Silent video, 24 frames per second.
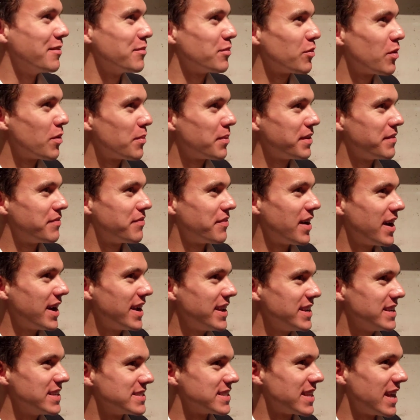what we
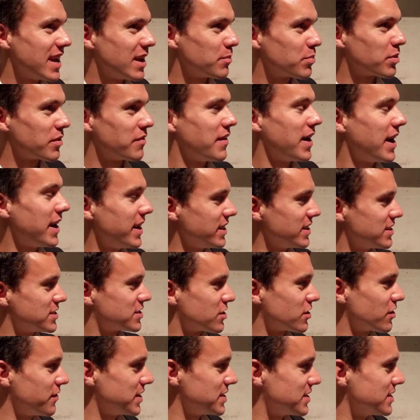find is that providing
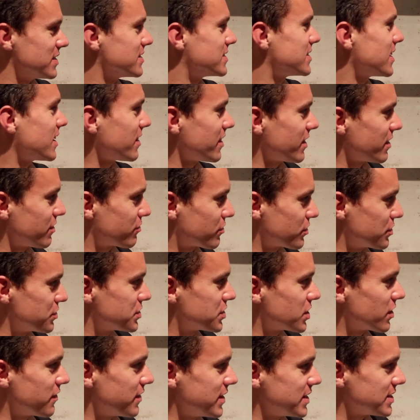service and selling through
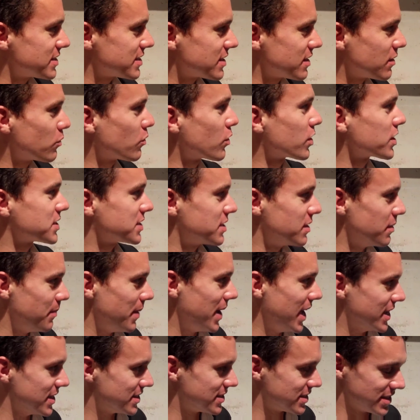service works the
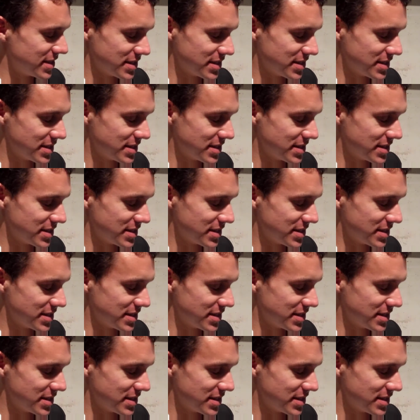best.